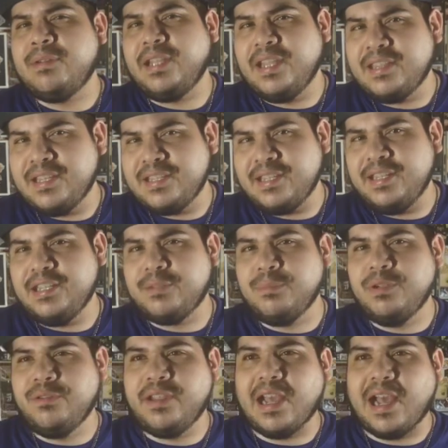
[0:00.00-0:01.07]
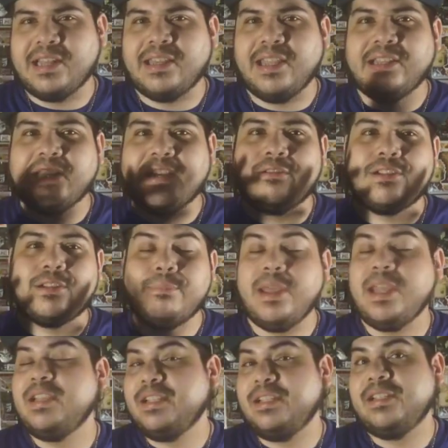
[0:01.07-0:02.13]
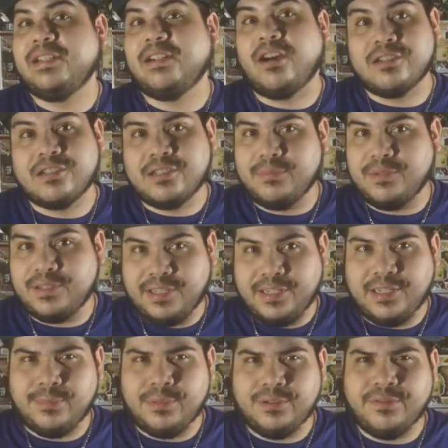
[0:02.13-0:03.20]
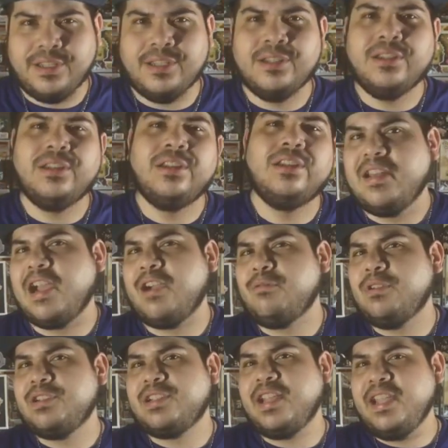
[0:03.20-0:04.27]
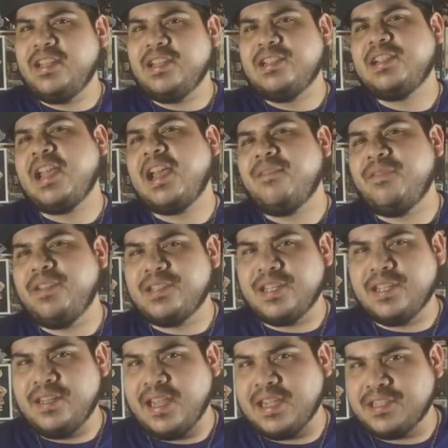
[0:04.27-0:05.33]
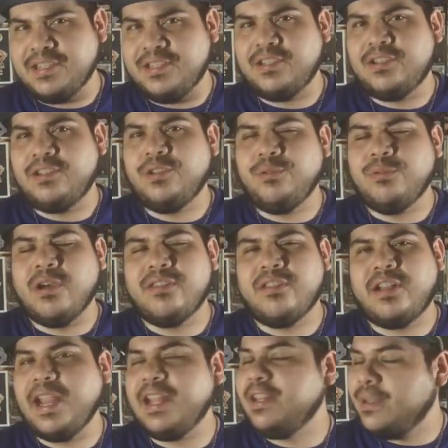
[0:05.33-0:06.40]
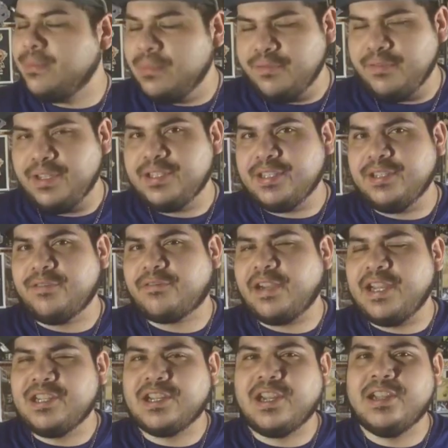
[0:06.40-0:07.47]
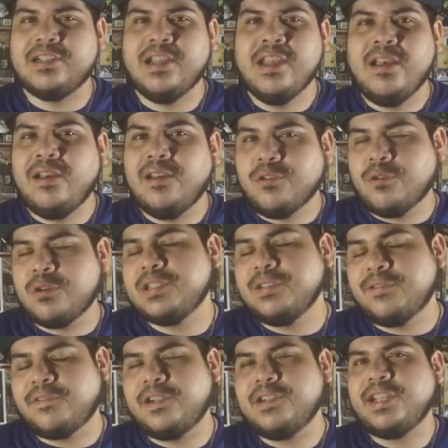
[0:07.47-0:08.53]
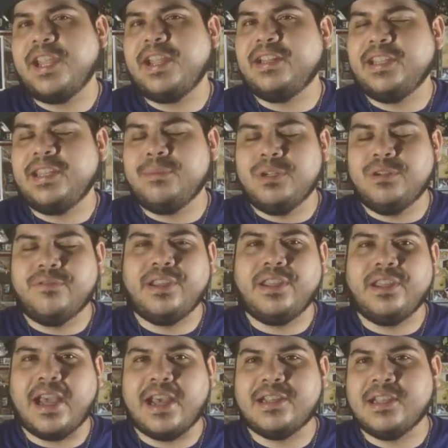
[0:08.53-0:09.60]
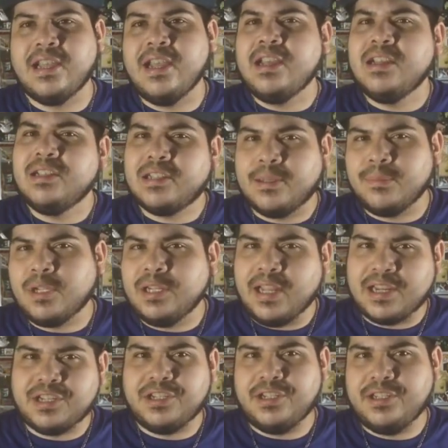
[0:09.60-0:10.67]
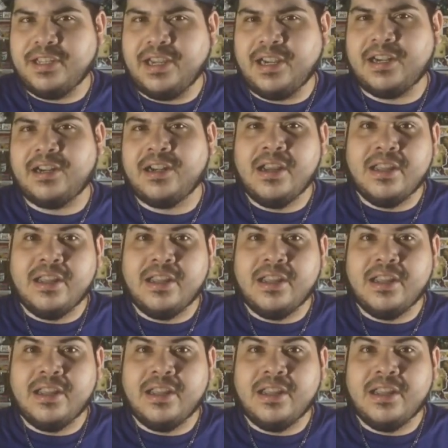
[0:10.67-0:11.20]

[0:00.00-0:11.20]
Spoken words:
able to get this in this movie, I think that was amazing and awesome to see in the movie. Now, I will say it does have its connections to other Alien movies in the franchise. Of course, the first Alien movie has some connections there.